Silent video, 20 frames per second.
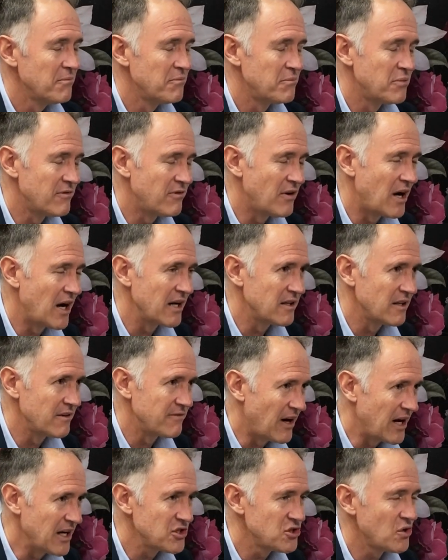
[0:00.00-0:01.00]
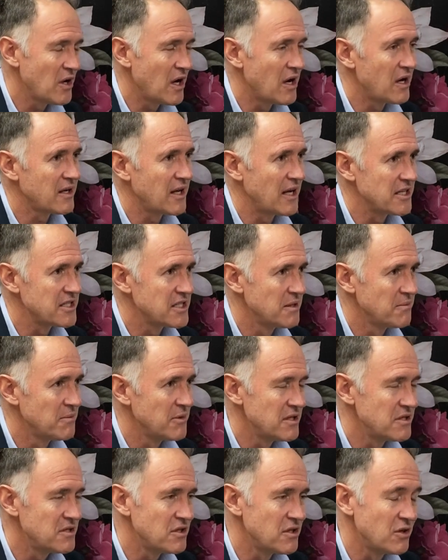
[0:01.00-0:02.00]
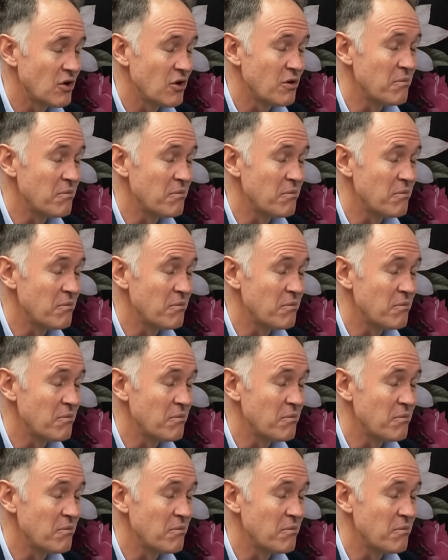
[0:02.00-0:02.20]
provide advice to our customers,